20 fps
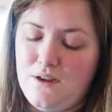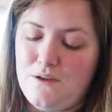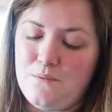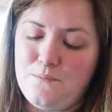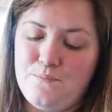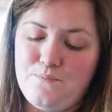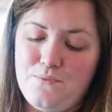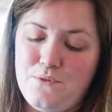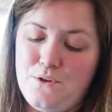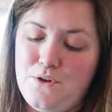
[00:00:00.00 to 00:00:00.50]

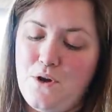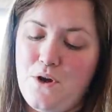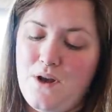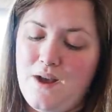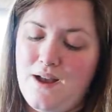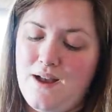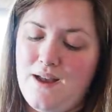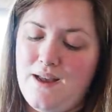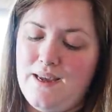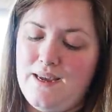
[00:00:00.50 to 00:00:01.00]
know? Not
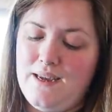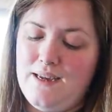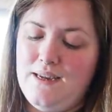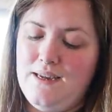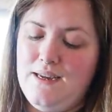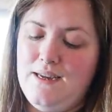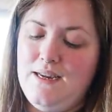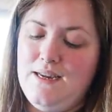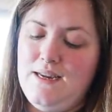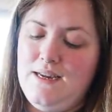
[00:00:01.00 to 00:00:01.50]
I.
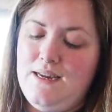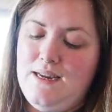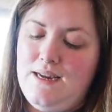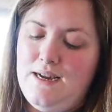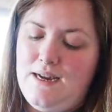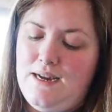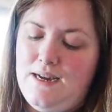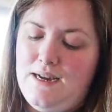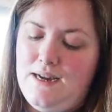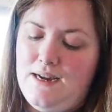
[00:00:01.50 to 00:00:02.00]

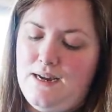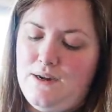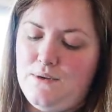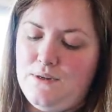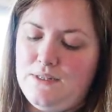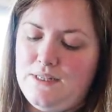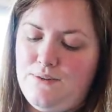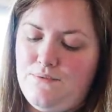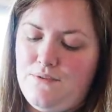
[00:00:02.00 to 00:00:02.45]
I always